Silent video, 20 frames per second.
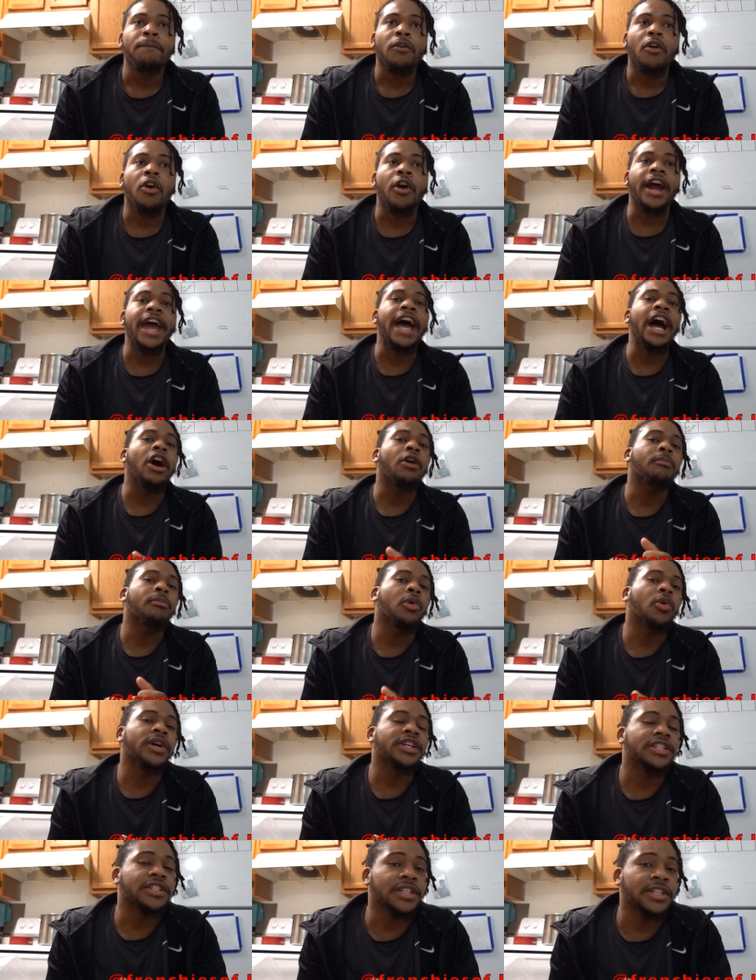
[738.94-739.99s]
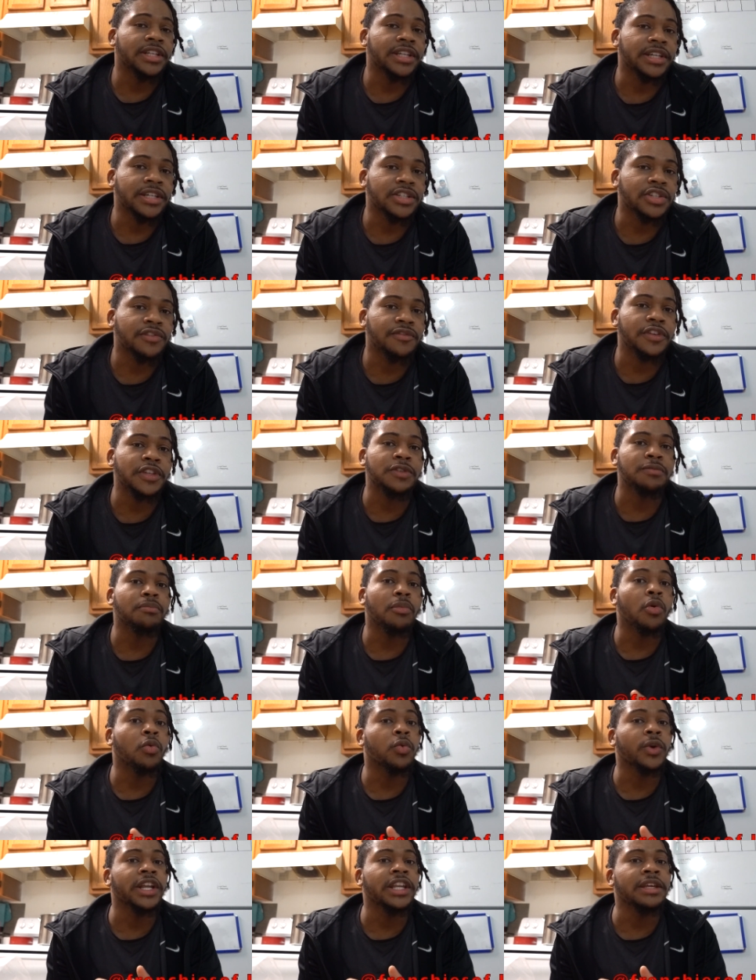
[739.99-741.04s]
or how moist it is. If it's
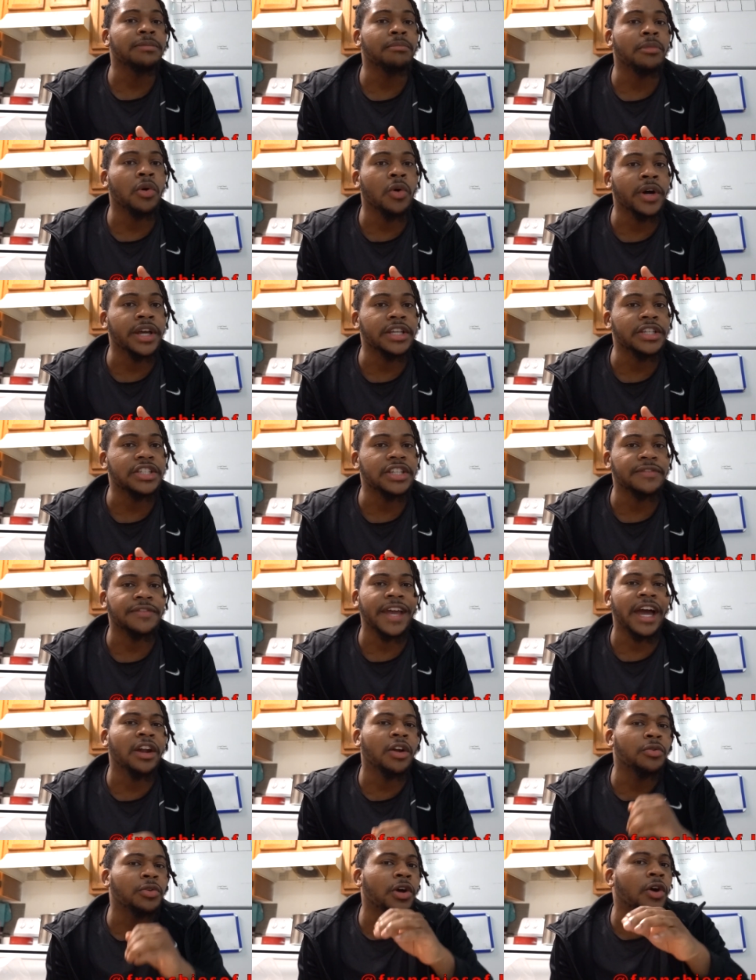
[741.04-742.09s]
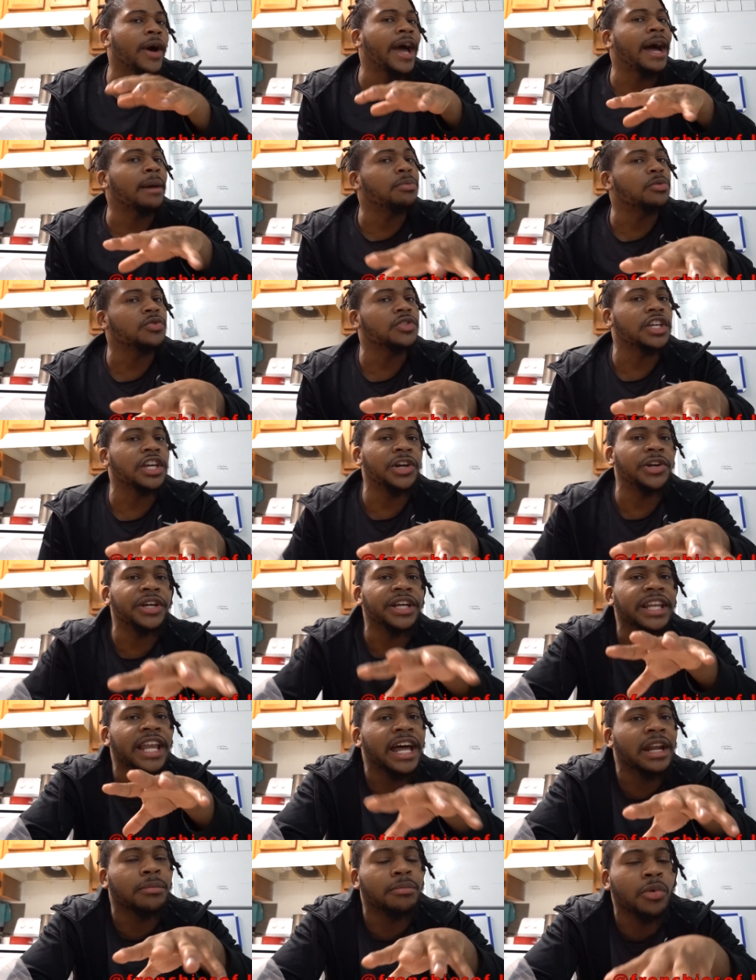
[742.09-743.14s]
really moist, if y'all don't know, apples carry a
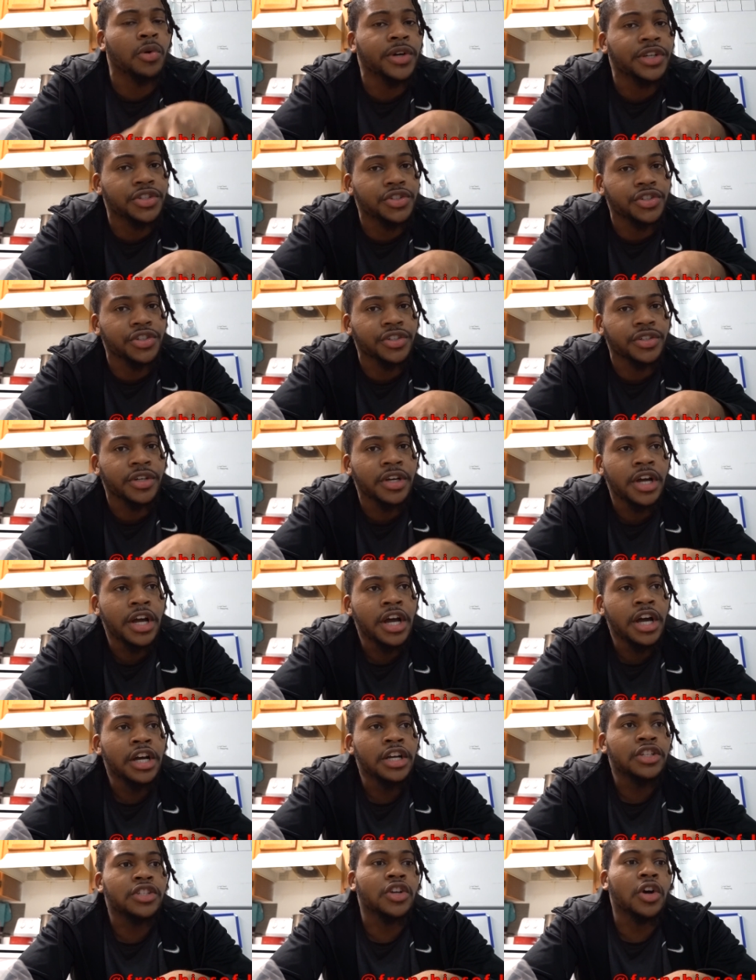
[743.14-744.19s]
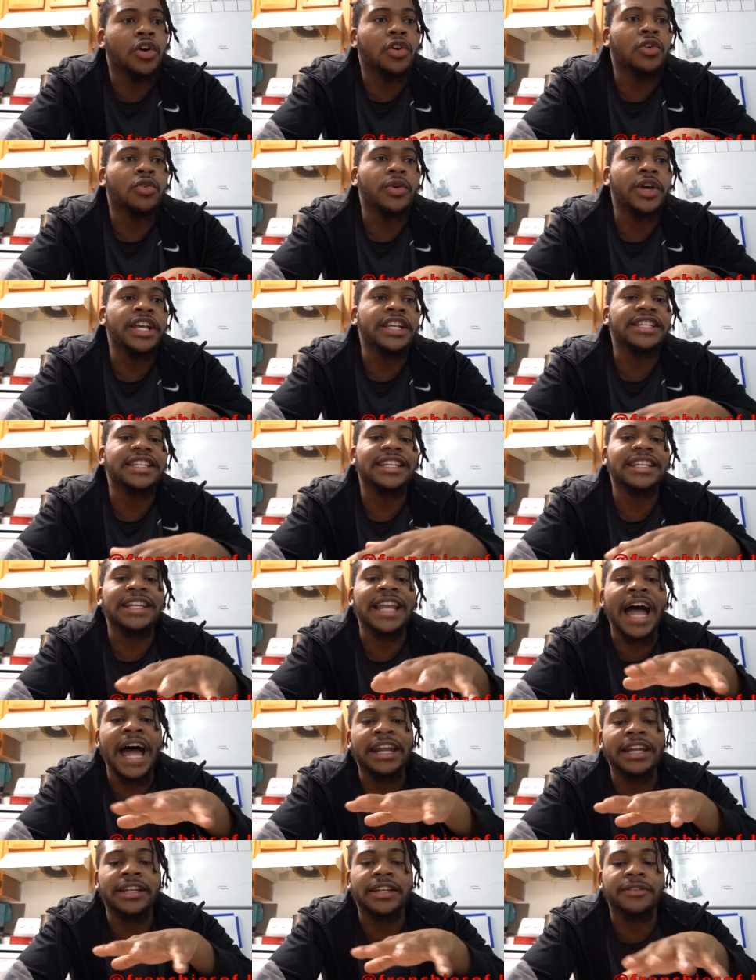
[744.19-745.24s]
lot of moisture. So it's a
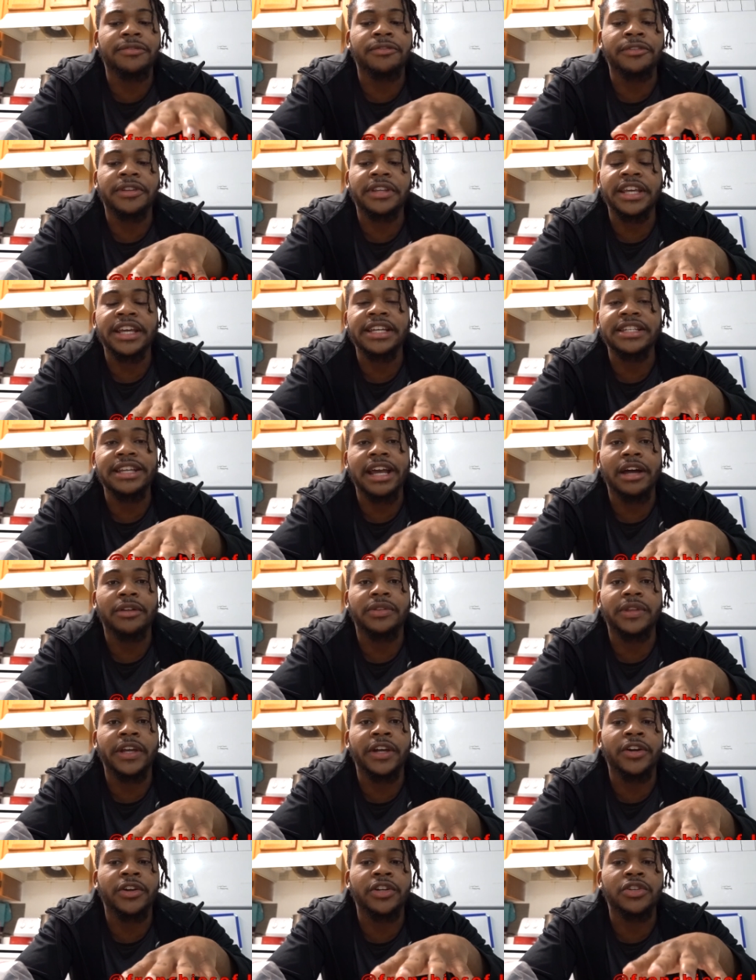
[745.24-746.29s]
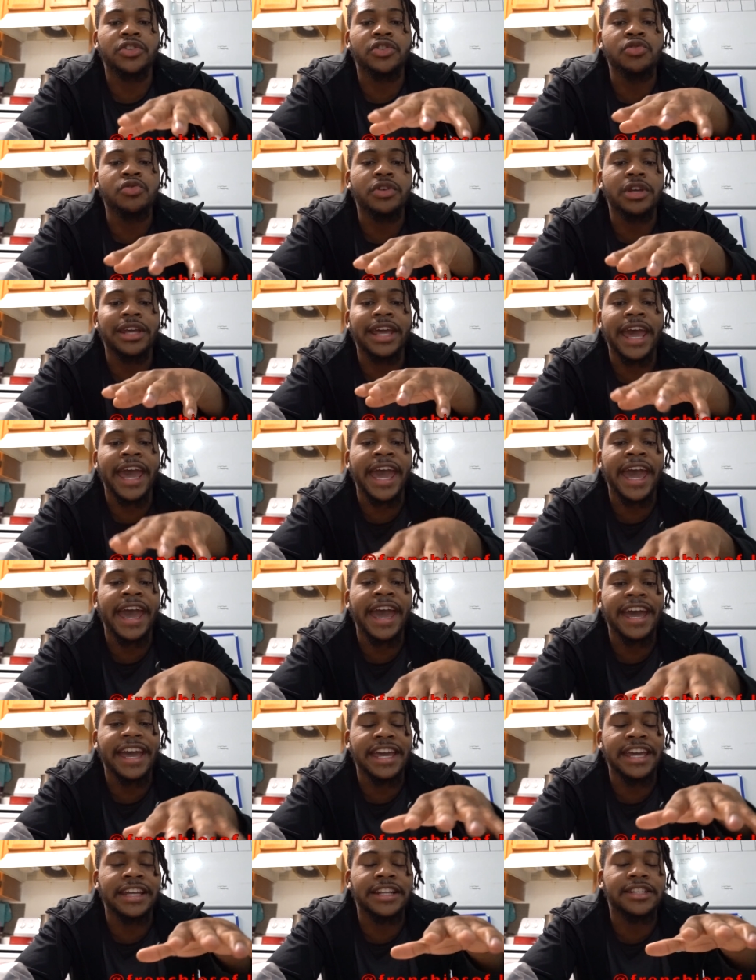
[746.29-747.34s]
lot of different things out there that you can
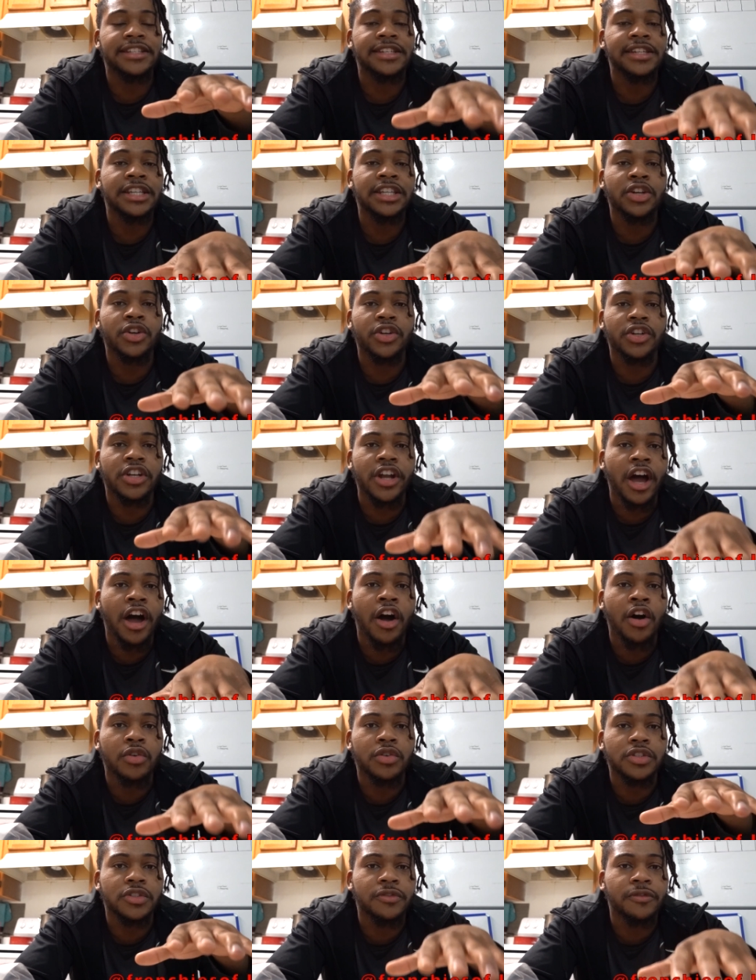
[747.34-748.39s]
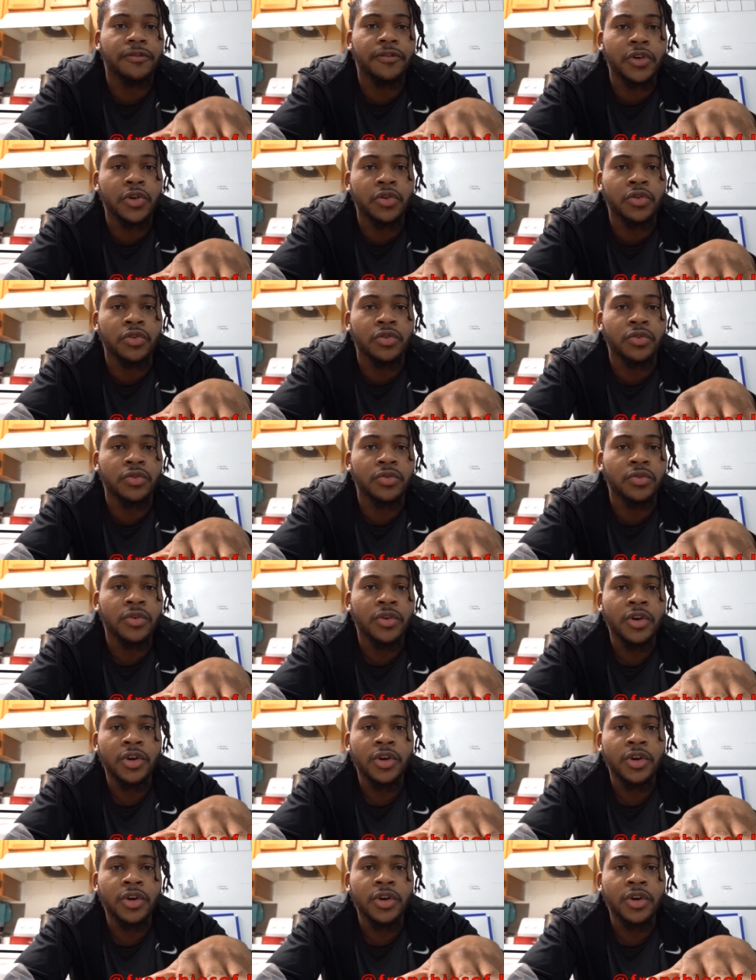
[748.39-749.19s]
add into your dog's food